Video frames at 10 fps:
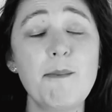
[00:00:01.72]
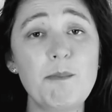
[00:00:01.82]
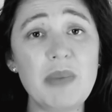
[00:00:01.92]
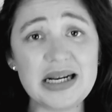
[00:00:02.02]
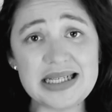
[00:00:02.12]

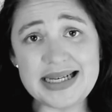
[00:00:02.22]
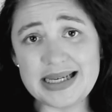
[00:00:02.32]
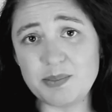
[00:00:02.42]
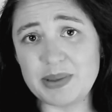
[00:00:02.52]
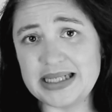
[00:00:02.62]
Marketing
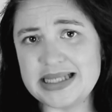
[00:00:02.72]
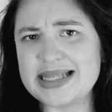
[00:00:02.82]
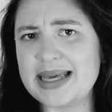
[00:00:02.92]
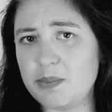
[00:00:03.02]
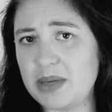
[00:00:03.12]
campaigns
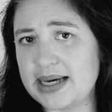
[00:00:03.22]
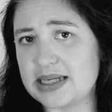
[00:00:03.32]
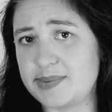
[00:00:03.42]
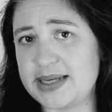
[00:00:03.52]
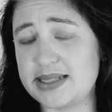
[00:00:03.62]
can be
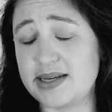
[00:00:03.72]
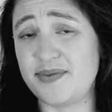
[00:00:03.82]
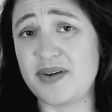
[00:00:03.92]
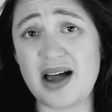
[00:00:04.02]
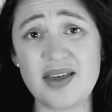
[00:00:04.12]

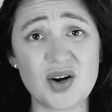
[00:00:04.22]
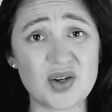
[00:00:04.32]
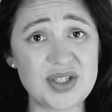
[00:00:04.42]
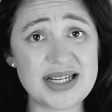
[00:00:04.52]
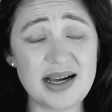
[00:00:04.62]
expensive, either
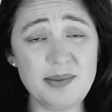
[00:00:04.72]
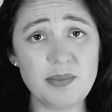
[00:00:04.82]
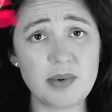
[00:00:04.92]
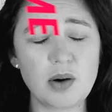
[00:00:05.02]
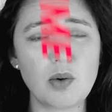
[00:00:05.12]
on time
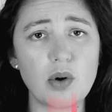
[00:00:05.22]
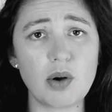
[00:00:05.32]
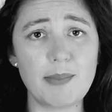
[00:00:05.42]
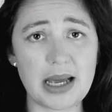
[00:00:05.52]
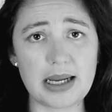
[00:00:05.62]
or
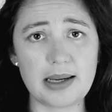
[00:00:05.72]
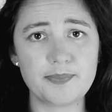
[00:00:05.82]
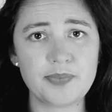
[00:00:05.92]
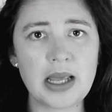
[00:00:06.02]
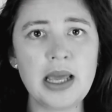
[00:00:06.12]
on money.
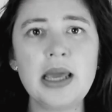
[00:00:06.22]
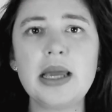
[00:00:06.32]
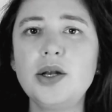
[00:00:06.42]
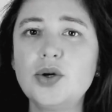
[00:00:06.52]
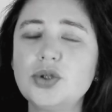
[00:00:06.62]

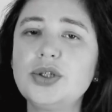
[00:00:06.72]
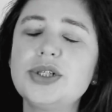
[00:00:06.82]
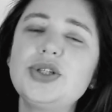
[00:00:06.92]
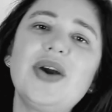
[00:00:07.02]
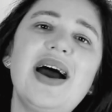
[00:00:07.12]
In
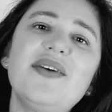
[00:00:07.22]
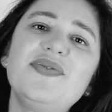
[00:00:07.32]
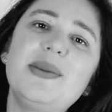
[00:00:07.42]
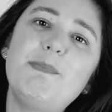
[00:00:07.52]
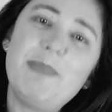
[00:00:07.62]
order to
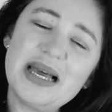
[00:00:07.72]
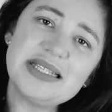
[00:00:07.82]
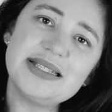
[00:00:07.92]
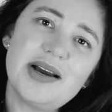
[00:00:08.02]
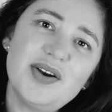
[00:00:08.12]
have the
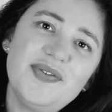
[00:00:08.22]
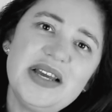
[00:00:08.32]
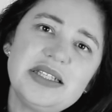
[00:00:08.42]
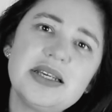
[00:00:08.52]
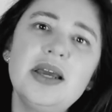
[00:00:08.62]
best out of
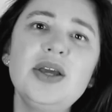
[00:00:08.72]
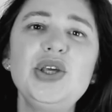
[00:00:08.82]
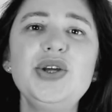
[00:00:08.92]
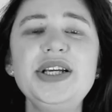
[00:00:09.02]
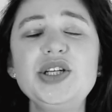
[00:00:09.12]
it,
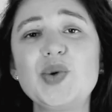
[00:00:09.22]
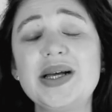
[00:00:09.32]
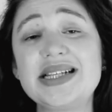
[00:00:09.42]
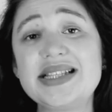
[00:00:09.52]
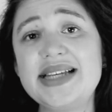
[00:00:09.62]
you need to
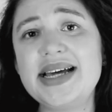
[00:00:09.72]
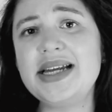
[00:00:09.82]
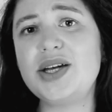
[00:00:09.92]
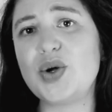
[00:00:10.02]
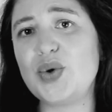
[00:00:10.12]

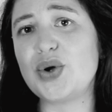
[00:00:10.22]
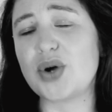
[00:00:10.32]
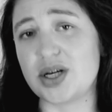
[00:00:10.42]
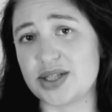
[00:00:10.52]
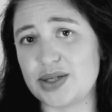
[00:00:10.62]
understand and know your
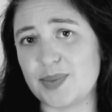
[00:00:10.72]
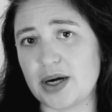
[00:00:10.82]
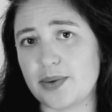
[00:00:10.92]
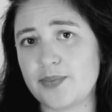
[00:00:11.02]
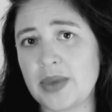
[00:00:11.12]

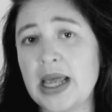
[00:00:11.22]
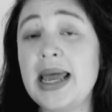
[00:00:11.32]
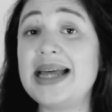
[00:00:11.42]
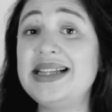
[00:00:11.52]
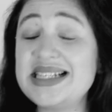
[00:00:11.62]
customer.
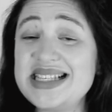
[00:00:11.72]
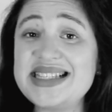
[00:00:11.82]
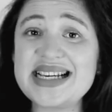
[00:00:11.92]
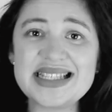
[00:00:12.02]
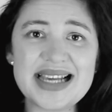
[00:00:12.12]
And this
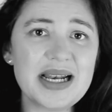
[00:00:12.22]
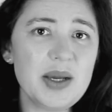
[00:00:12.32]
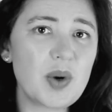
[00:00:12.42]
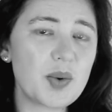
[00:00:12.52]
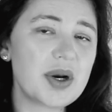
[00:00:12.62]
is exactly
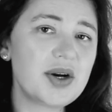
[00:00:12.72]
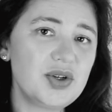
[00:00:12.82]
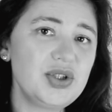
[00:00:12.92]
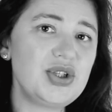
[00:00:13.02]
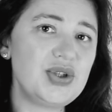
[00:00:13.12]
what we're
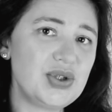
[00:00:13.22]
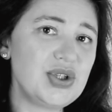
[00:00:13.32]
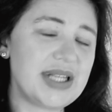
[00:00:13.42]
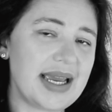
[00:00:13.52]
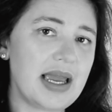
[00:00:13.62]
going to do
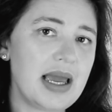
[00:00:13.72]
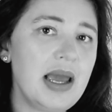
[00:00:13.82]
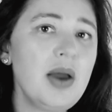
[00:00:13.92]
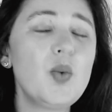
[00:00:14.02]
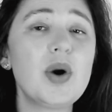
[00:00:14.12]
today.
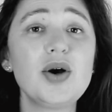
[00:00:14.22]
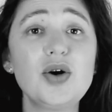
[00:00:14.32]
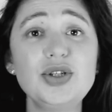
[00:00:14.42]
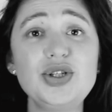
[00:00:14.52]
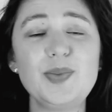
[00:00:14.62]
We're
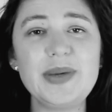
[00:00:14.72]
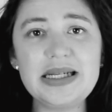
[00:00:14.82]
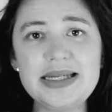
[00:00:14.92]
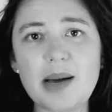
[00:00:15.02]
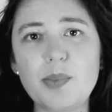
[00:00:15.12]
going to
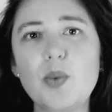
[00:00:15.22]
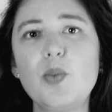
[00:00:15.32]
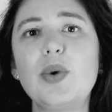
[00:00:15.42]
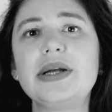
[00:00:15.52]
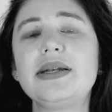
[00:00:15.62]
build up
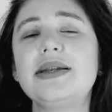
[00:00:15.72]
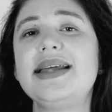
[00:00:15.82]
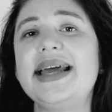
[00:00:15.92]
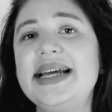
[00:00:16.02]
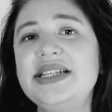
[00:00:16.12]
what
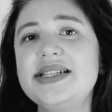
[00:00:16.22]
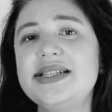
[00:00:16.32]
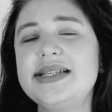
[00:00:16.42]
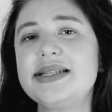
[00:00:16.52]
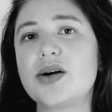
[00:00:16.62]
the
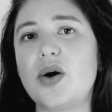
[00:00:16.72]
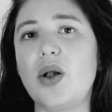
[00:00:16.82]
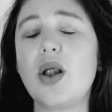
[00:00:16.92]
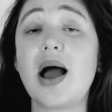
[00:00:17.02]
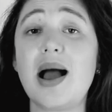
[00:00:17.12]
agencies
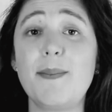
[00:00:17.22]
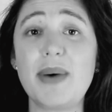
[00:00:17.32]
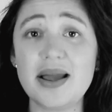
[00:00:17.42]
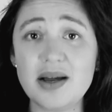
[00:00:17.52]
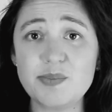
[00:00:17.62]
call a
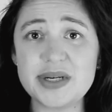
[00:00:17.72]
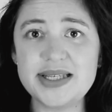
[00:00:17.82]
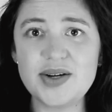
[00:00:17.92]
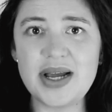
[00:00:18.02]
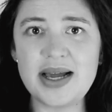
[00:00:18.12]
buyer
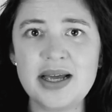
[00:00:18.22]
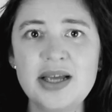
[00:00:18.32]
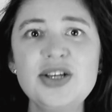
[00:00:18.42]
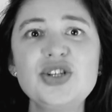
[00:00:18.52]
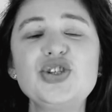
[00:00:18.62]
persona
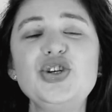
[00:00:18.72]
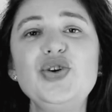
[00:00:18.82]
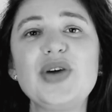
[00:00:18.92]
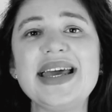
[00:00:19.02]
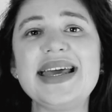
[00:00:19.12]
so
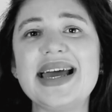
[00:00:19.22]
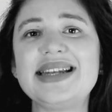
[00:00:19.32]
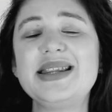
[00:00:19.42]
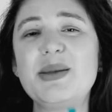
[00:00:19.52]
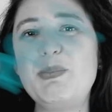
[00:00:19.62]
you can
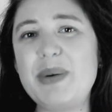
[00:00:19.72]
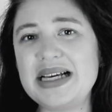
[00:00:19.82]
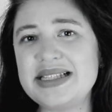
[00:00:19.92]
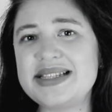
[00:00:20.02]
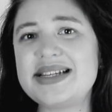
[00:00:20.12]
get the
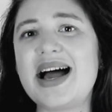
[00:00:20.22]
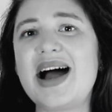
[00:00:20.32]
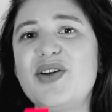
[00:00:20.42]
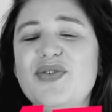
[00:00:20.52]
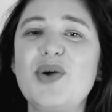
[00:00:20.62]
best out of